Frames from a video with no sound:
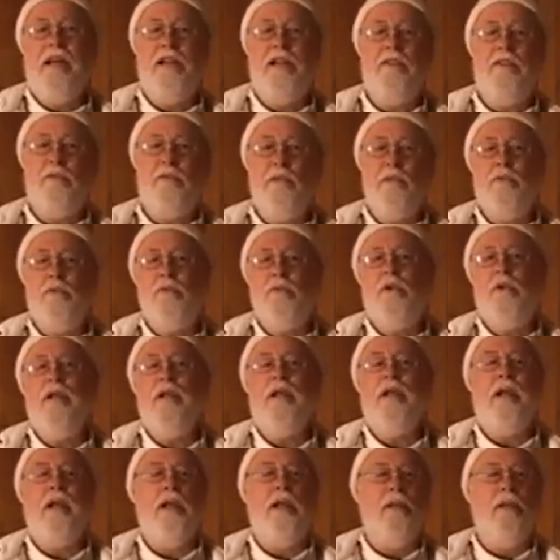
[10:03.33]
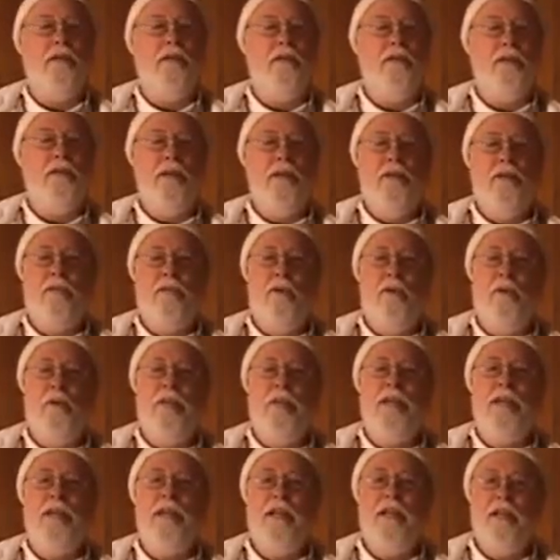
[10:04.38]
takes with one hand. But
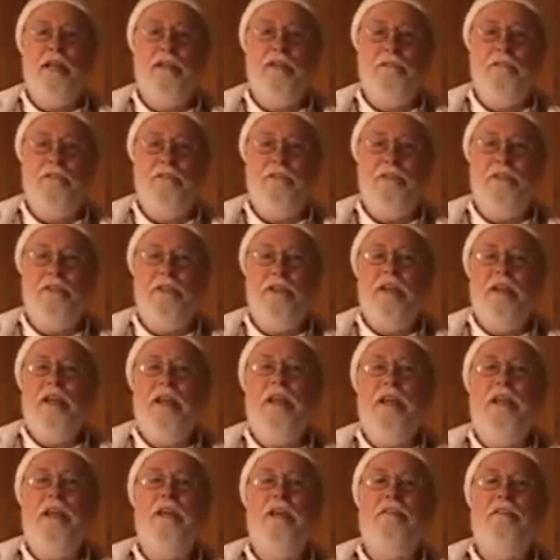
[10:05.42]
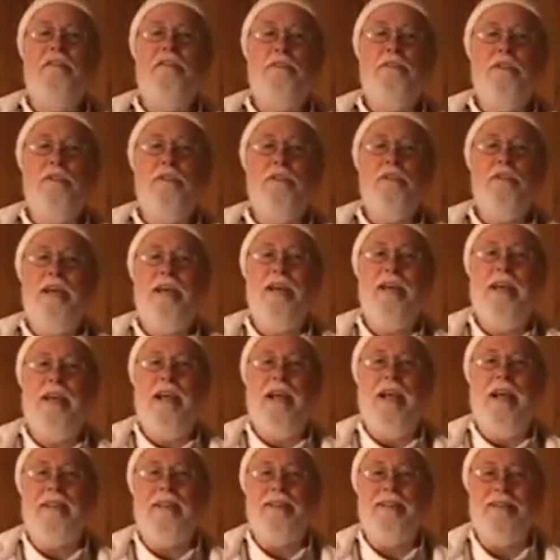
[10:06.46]
when he gives with 10
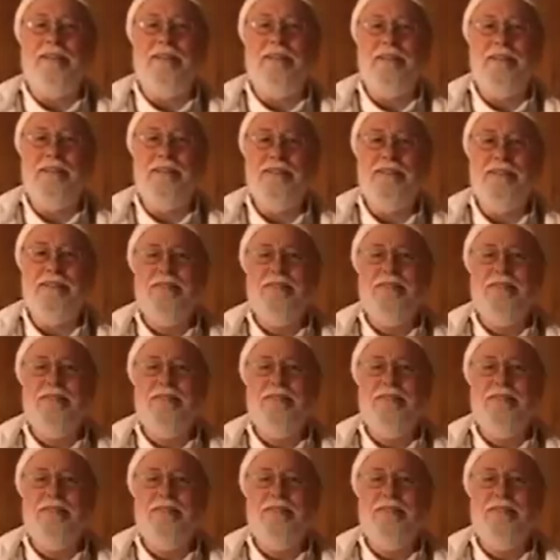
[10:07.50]
hands.